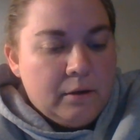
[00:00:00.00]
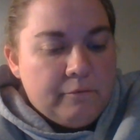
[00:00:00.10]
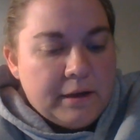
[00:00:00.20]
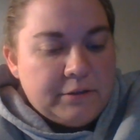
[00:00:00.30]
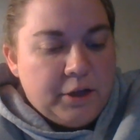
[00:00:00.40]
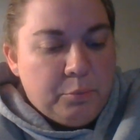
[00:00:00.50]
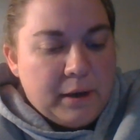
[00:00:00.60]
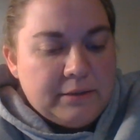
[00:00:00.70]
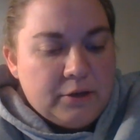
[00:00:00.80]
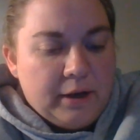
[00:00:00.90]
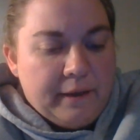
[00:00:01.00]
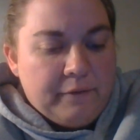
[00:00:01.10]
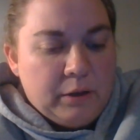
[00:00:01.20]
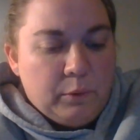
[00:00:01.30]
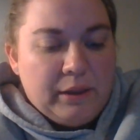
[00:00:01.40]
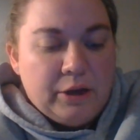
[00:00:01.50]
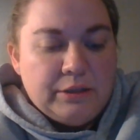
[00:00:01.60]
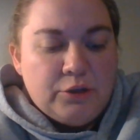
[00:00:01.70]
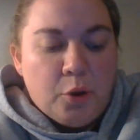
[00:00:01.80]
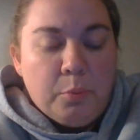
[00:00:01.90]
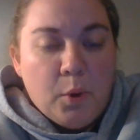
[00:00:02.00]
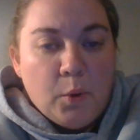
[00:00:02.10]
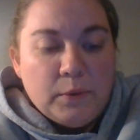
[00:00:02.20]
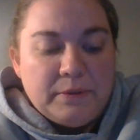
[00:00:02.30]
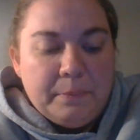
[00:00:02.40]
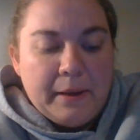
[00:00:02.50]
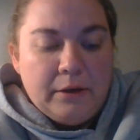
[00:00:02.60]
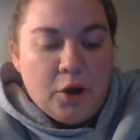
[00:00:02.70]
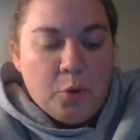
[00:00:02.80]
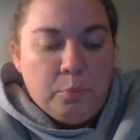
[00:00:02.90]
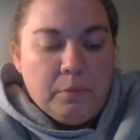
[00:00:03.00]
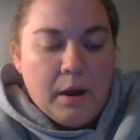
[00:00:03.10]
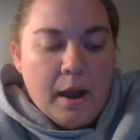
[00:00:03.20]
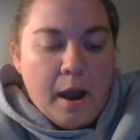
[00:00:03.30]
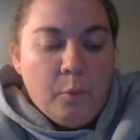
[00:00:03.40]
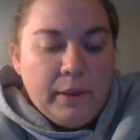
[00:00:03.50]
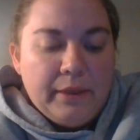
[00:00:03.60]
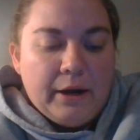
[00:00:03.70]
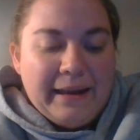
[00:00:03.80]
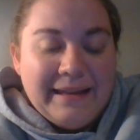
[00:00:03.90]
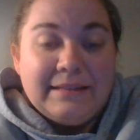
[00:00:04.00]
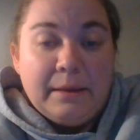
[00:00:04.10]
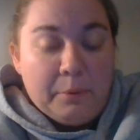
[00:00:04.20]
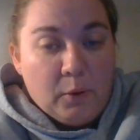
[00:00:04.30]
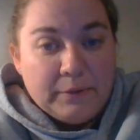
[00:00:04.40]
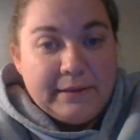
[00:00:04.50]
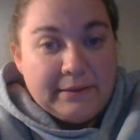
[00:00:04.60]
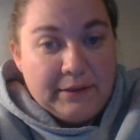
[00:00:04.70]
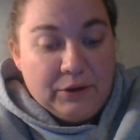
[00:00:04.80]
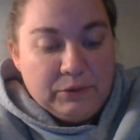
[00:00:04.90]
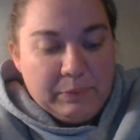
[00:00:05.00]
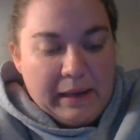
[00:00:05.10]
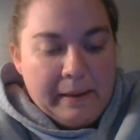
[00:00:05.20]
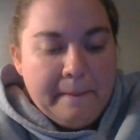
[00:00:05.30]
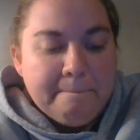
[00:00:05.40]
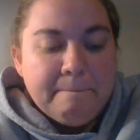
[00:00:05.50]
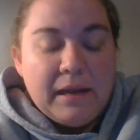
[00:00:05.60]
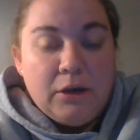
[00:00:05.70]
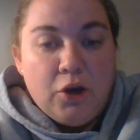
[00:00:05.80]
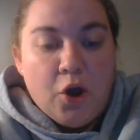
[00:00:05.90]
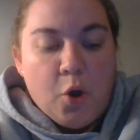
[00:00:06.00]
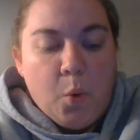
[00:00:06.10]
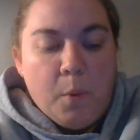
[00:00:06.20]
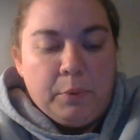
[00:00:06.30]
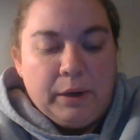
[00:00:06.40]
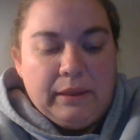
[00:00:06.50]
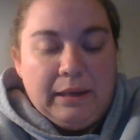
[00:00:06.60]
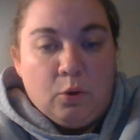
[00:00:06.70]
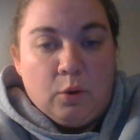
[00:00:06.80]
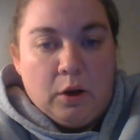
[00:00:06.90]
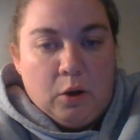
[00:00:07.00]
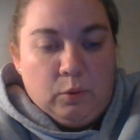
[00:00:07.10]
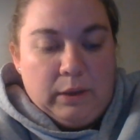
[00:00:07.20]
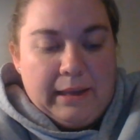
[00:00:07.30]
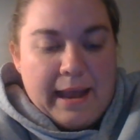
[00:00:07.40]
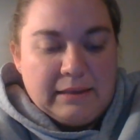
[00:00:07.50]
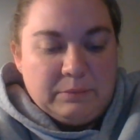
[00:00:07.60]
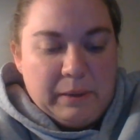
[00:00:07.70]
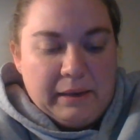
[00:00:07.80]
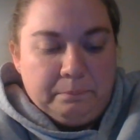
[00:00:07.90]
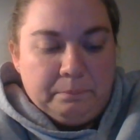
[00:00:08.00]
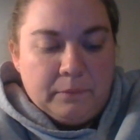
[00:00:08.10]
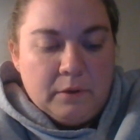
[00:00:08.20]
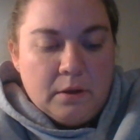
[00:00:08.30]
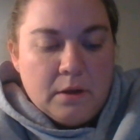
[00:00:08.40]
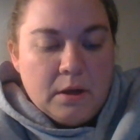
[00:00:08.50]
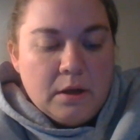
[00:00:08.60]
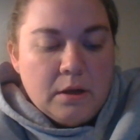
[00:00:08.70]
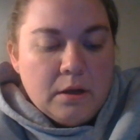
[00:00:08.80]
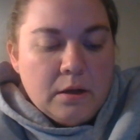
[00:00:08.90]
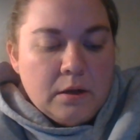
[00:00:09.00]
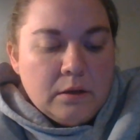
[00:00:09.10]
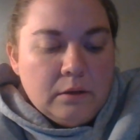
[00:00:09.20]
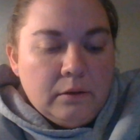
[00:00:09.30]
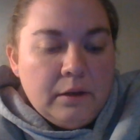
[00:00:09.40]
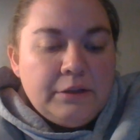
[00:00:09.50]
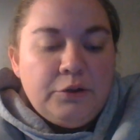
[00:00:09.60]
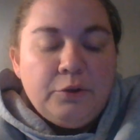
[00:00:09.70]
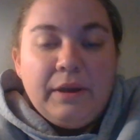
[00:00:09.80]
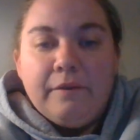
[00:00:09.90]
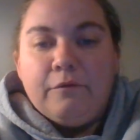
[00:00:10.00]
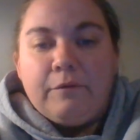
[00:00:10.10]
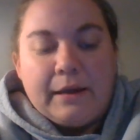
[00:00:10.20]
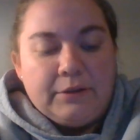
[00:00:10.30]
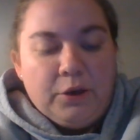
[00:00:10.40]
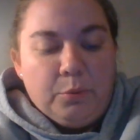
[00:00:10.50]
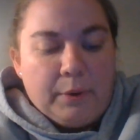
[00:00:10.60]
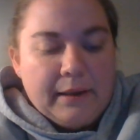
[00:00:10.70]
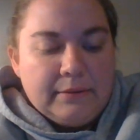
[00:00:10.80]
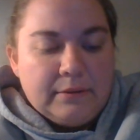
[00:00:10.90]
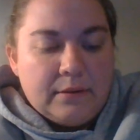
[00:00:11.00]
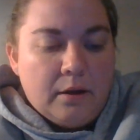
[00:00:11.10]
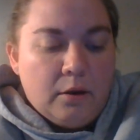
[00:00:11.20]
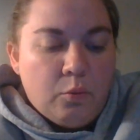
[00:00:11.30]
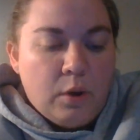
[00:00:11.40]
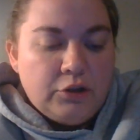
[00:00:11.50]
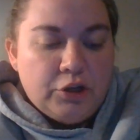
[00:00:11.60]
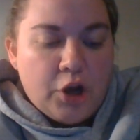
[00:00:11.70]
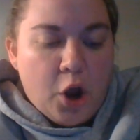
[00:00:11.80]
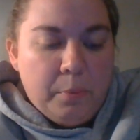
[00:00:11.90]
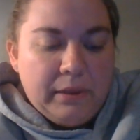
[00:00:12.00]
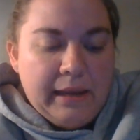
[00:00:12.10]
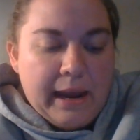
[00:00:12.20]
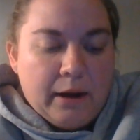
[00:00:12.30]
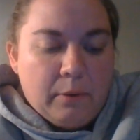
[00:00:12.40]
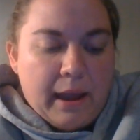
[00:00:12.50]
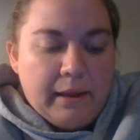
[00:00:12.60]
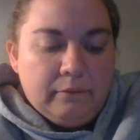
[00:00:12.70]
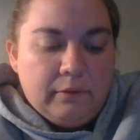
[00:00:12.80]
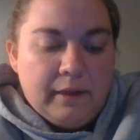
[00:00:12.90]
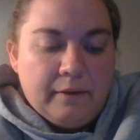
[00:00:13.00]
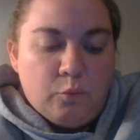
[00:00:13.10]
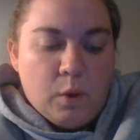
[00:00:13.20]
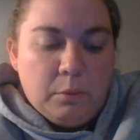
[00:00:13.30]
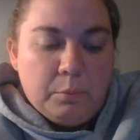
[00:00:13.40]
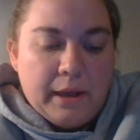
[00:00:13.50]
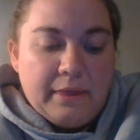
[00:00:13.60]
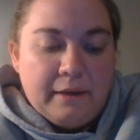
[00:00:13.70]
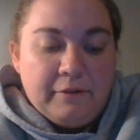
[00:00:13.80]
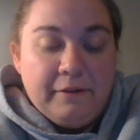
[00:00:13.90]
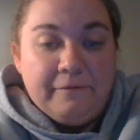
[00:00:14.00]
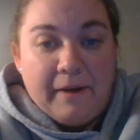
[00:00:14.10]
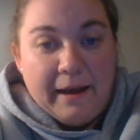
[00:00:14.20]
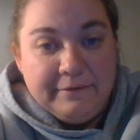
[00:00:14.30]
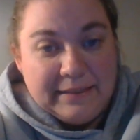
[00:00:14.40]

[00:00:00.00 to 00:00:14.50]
Rescue breaths are given when there is no pulse, when there is a pulse, but no breathing or only gasping. To give rescue breaths, one should open the airway, give one breath every 5 to